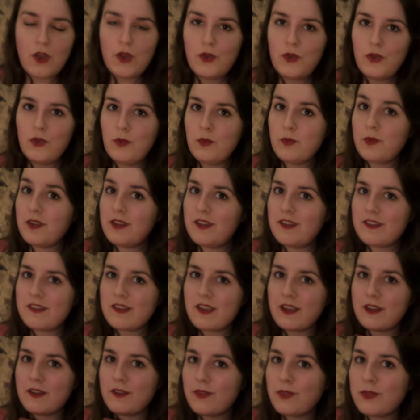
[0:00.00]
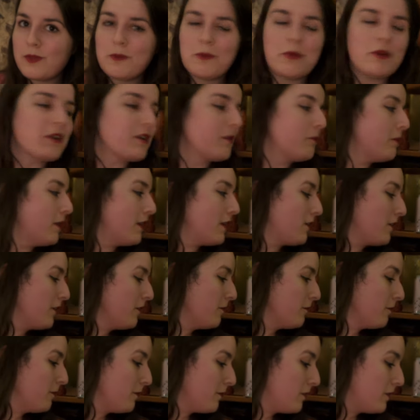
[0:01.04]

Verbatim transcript: who redesigned the book better.